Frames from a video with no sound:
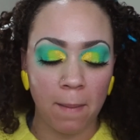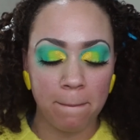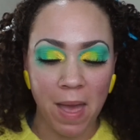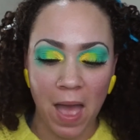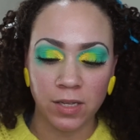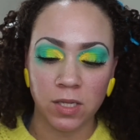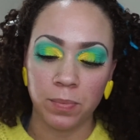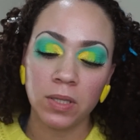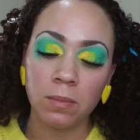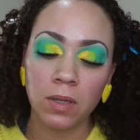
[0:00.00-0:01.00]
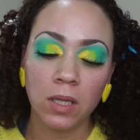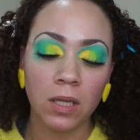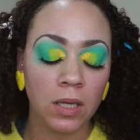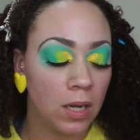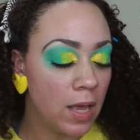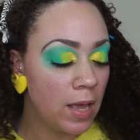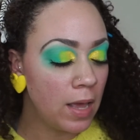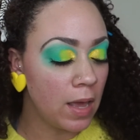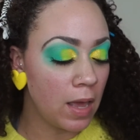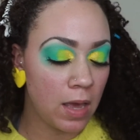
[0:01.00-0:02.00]
bag to put them in,
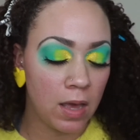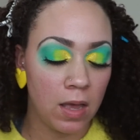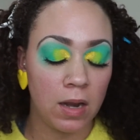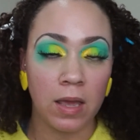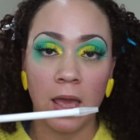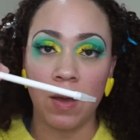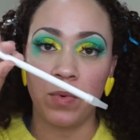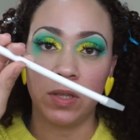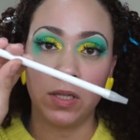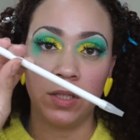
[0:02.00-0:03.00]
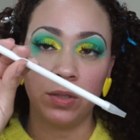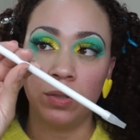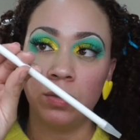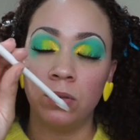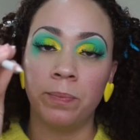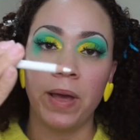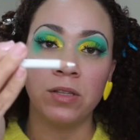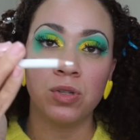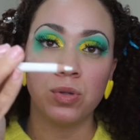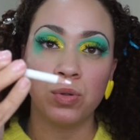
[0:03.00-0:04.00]
and it came with the little
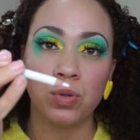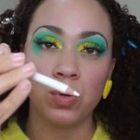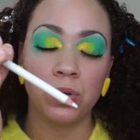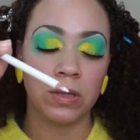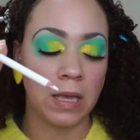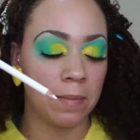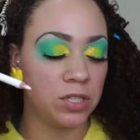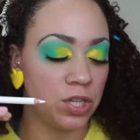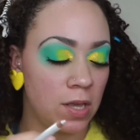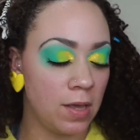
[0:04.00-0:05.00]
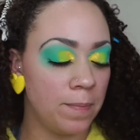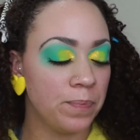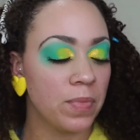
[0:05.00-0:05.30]
pencil tool thingamajiggy.